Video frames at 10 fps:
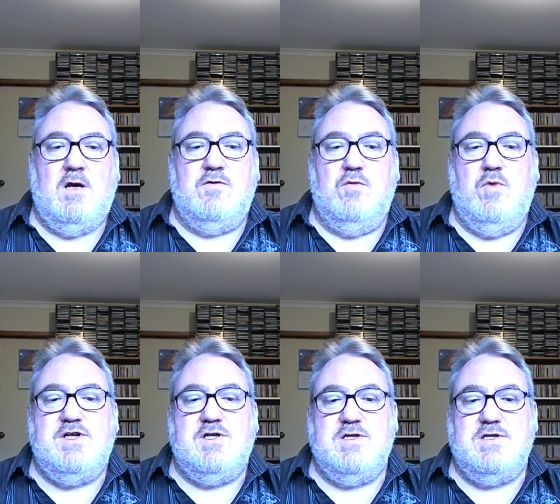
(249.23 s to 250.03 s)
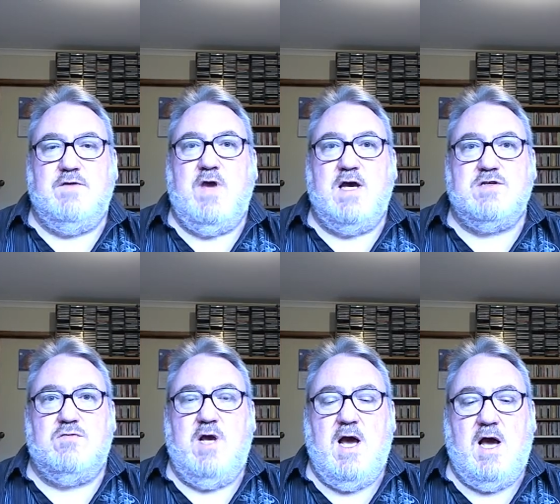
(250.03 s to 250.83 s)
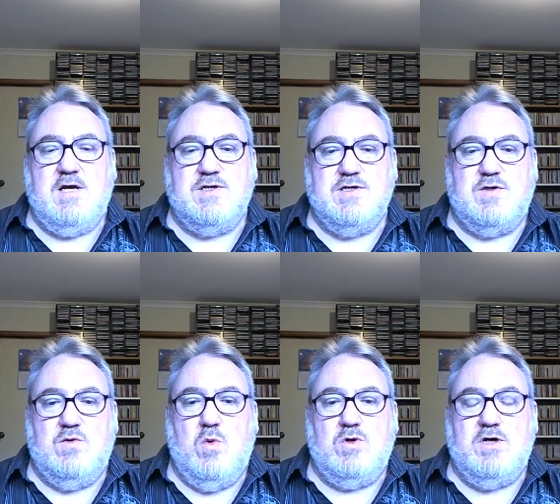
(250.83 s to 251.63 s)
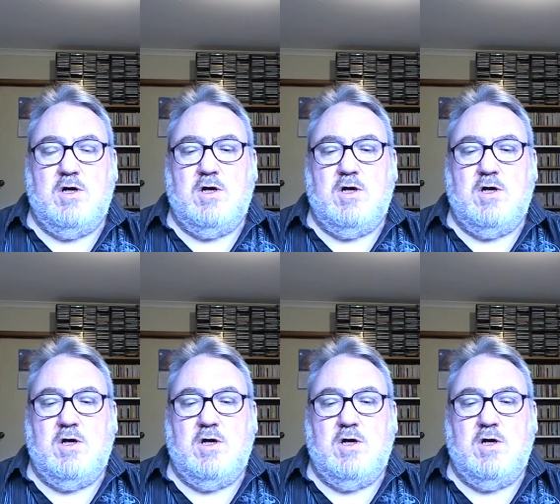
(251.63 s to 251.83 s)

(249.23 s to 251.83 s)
The richness of Castoriadis's thought